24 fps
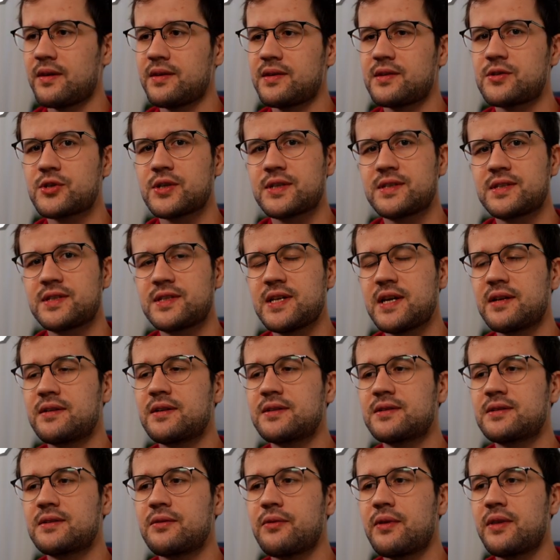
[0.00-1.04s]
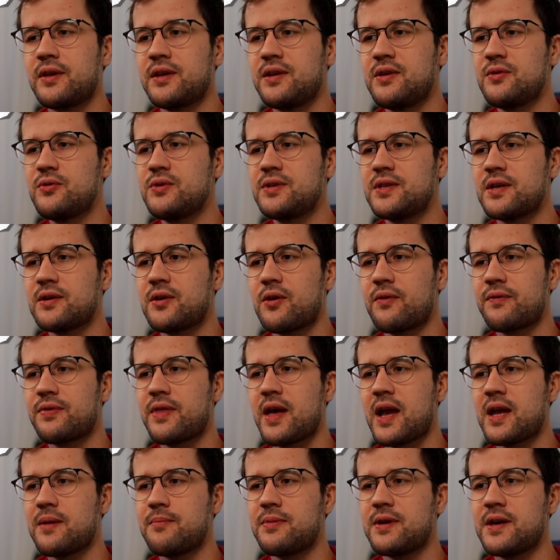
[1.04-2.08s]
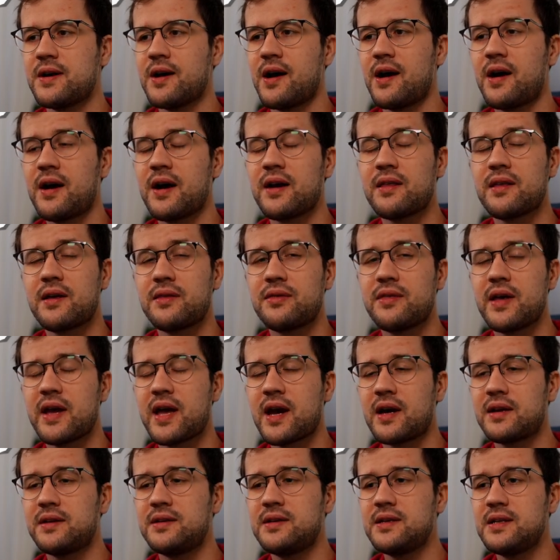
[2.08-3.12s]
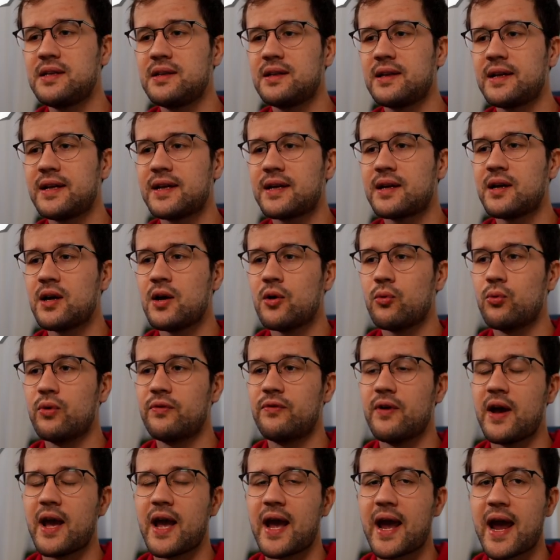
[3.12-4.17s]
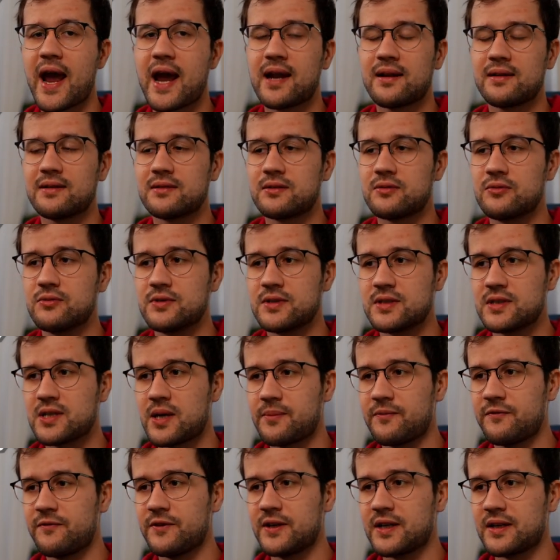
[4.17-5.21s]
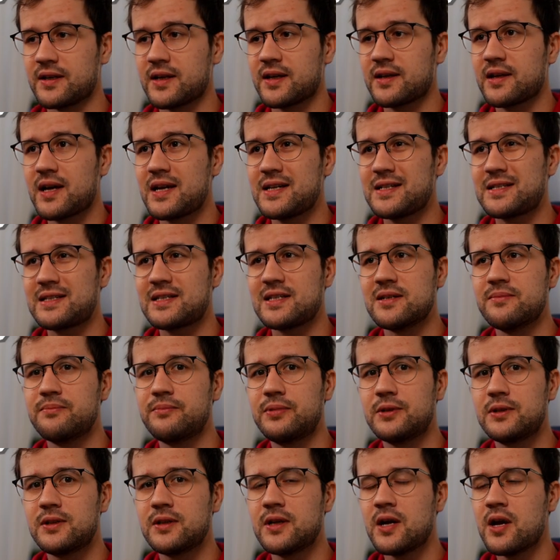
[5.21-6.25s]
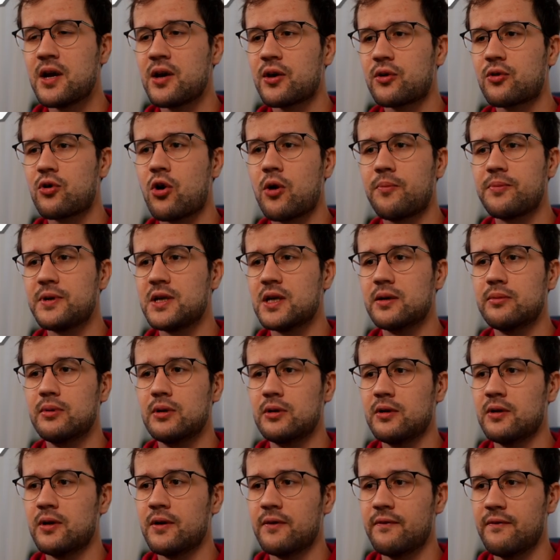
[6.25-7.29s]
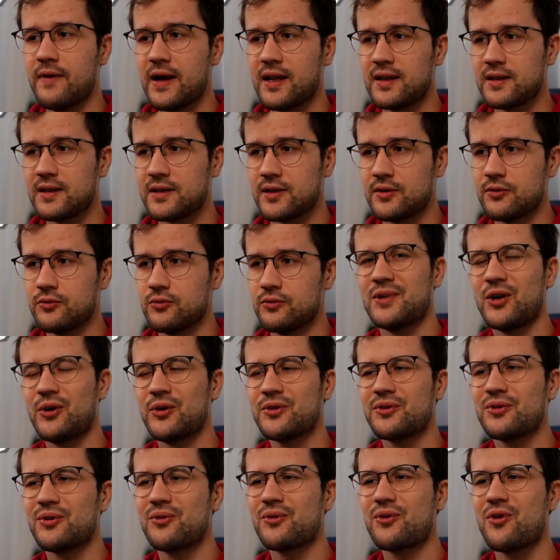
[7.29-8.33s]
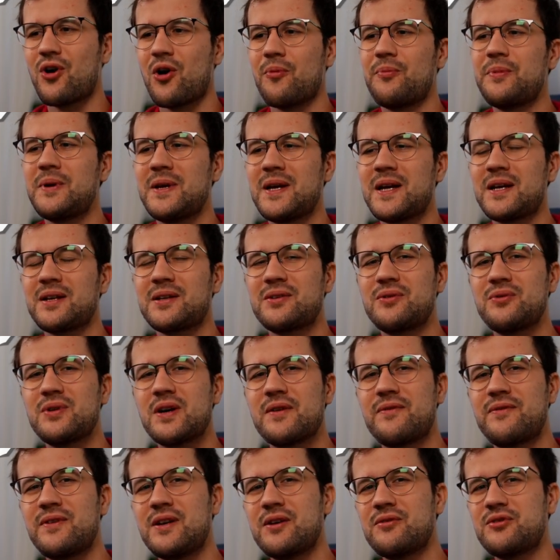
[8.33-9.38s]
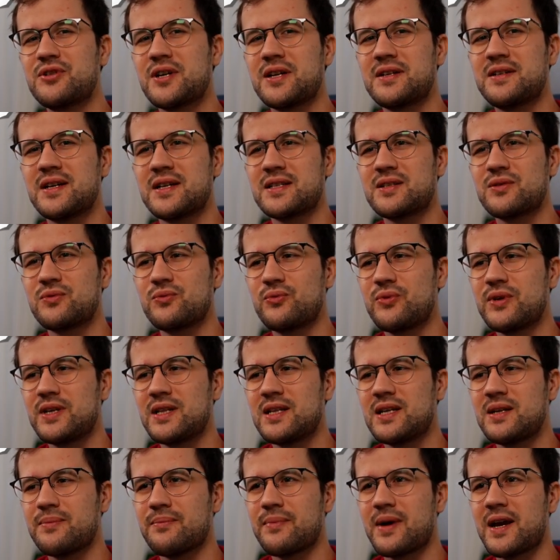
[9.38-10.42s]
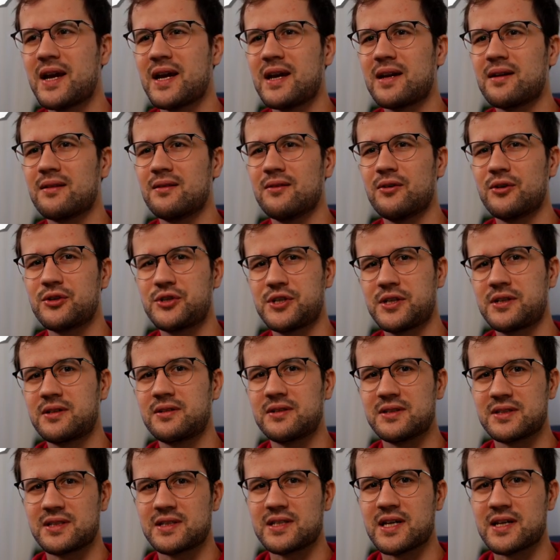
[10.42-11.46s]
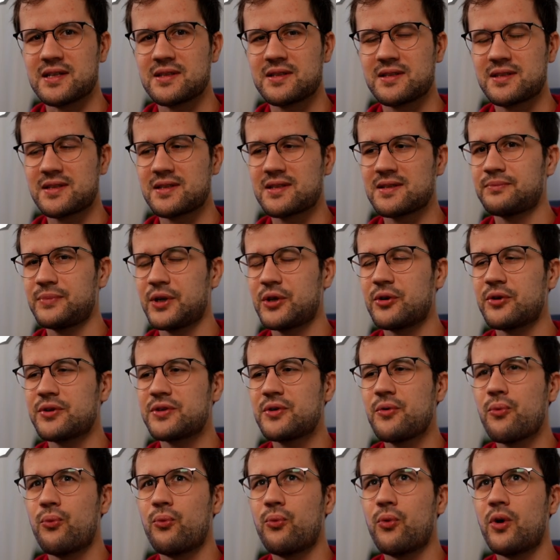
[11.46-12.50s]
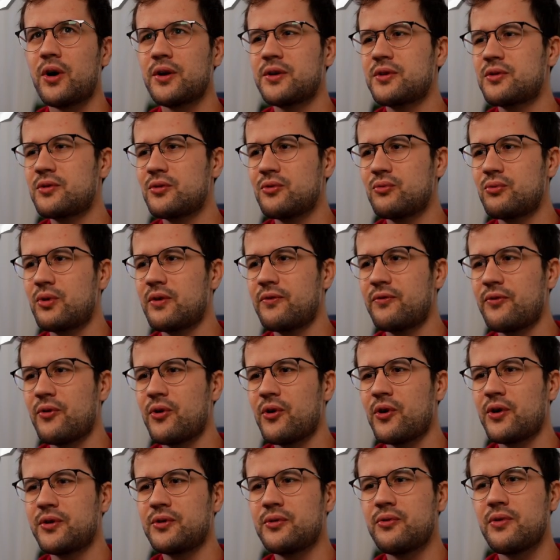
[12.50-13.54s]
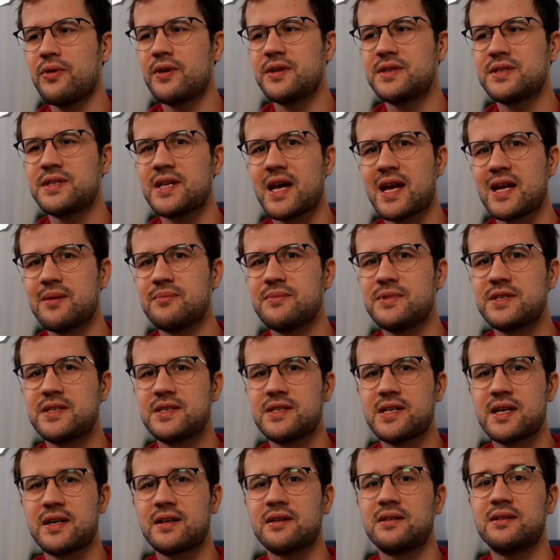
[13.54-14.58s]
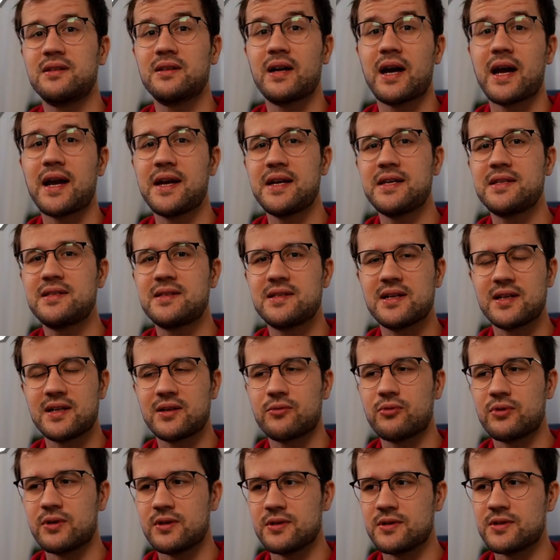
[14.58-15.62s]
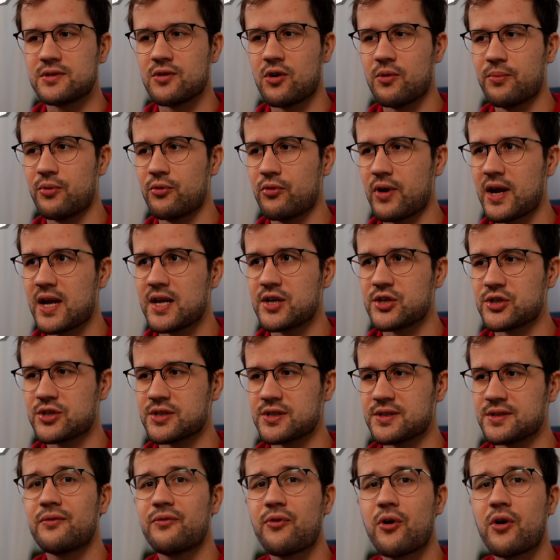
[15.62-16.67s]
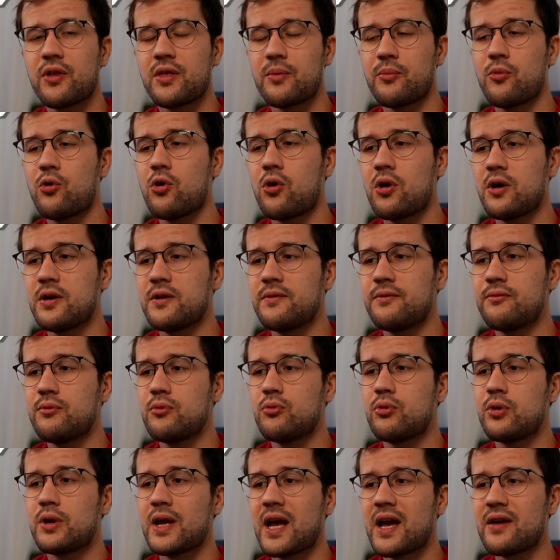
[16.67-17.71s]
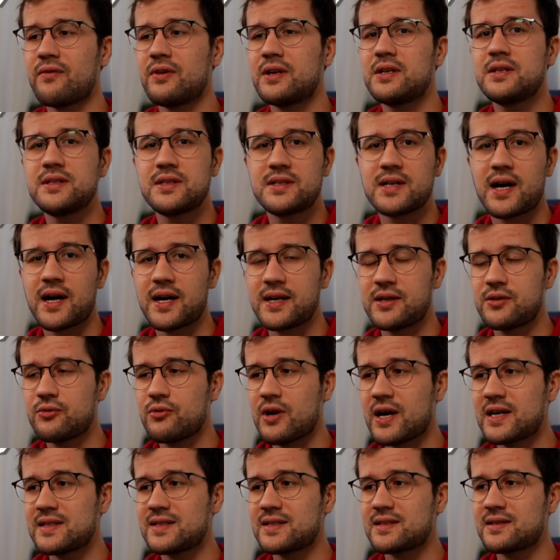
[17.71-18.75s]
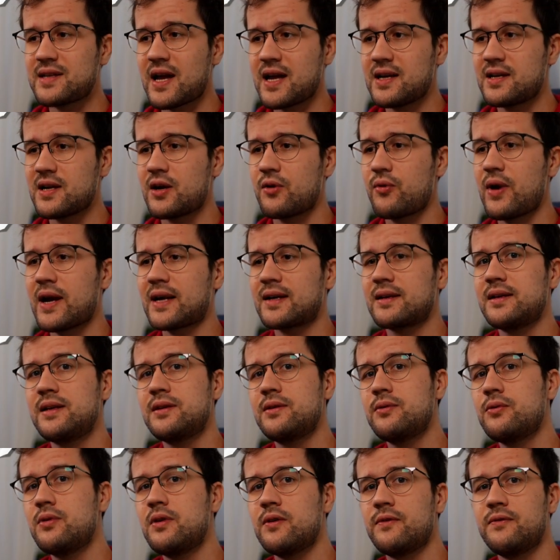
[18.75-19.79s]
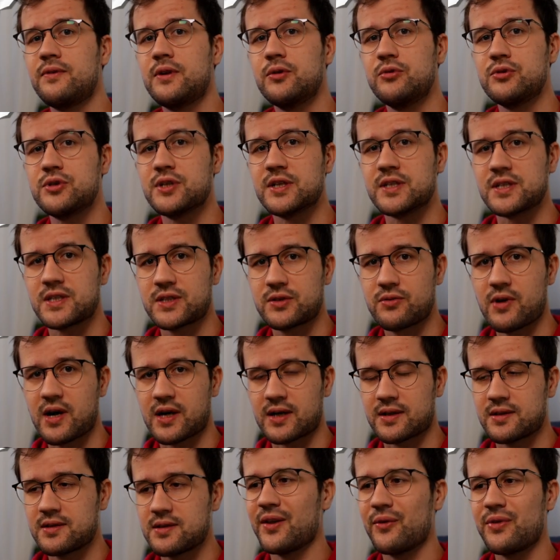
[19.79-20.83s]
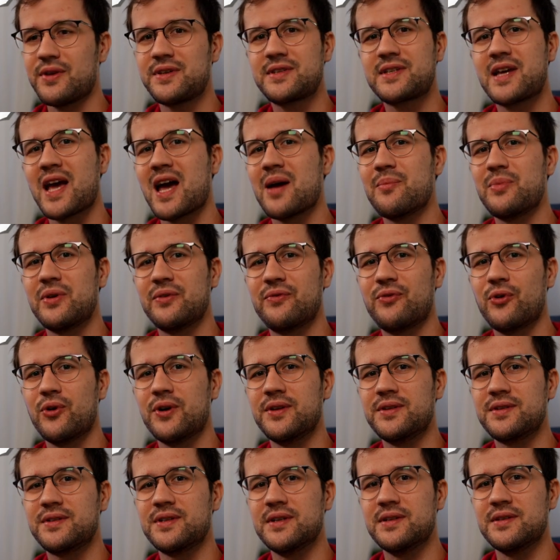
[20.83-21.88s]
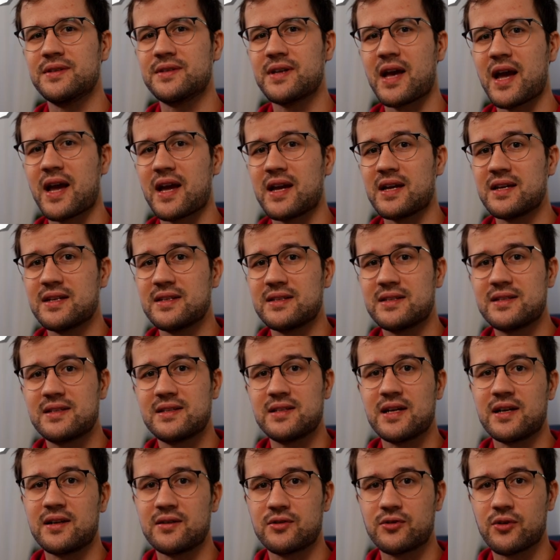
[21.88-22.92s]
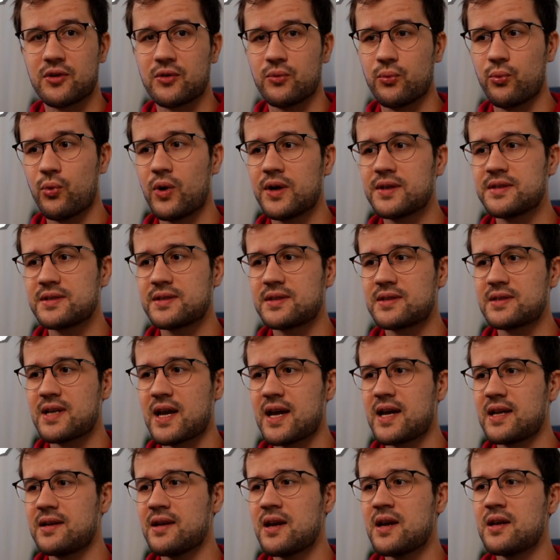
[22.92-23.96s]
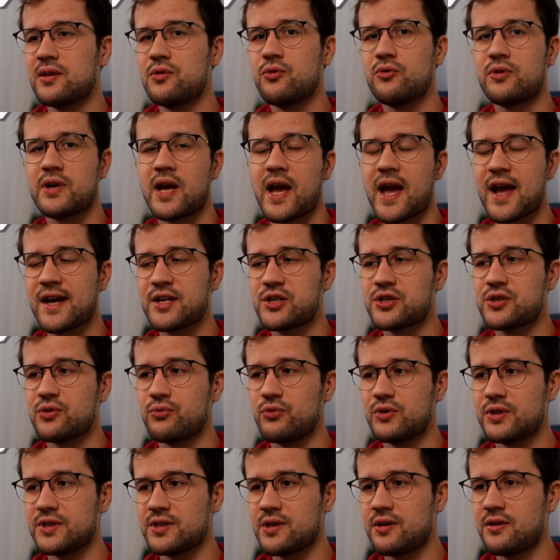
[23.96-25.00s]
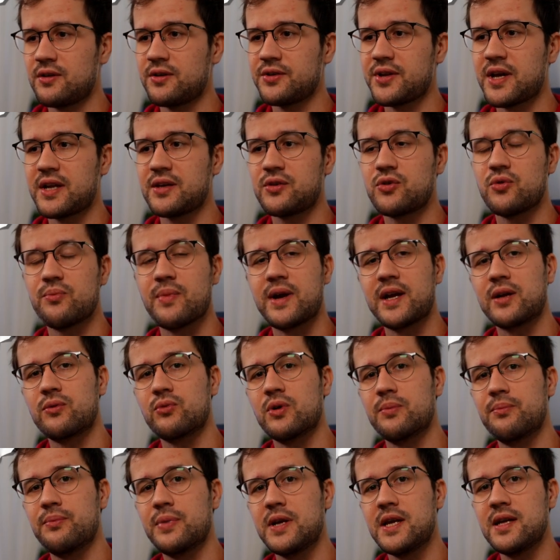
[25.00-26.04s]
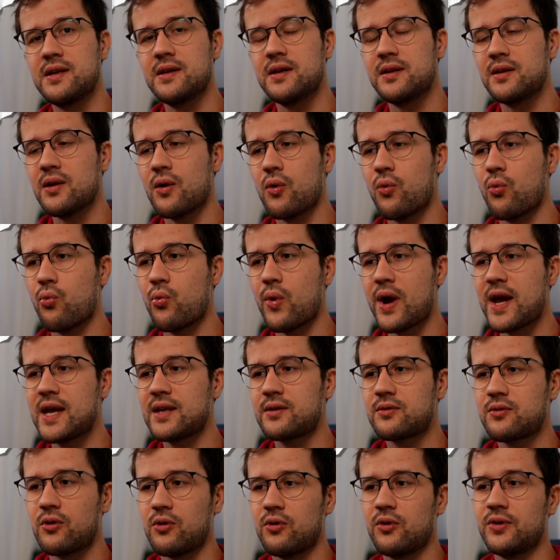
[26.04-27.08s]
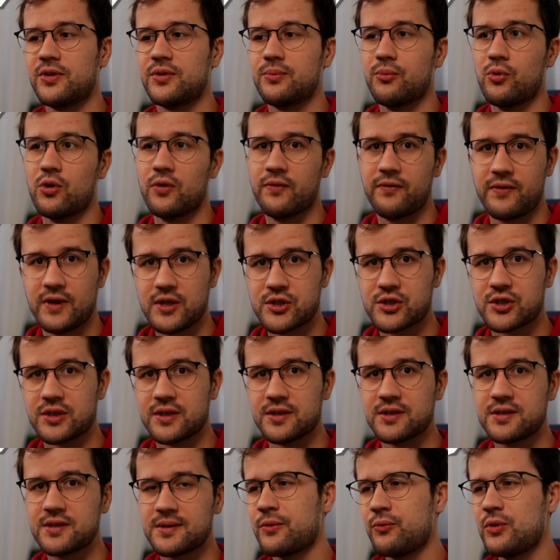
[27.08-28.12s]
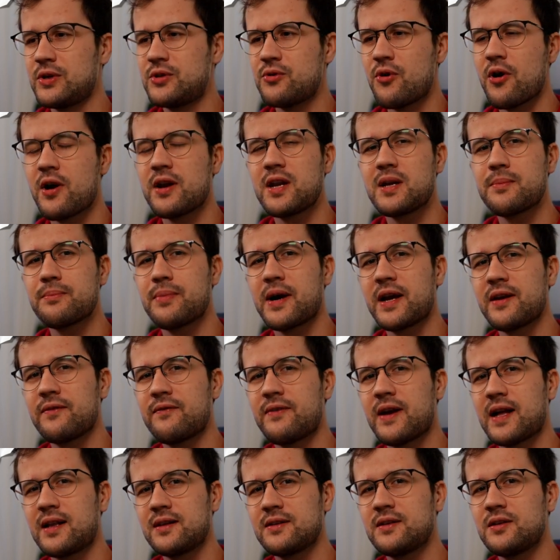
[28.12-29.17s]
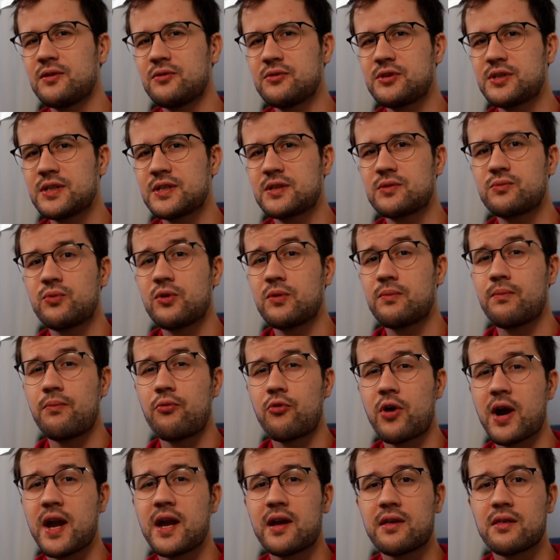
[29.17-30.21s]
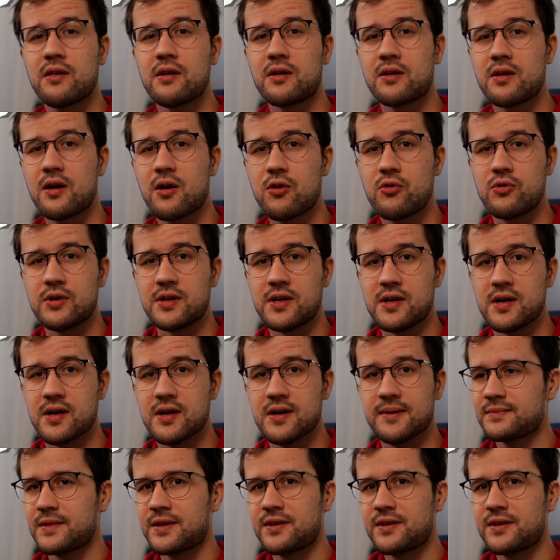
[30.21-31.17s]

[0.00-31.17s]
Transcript: This just signals to the user of the API that they are dealing with a handle to something, not a simple copyable value. Also, copying to a future doesn't really make logical sense, because you want to refer to the same single asynchronous operation. Furthermore, if we would ever decide to add state directly to the future struct, now this can be for instance a sync.Once state to cache the result result and to make repeated await calls more efficient, returning by value just would break the code here.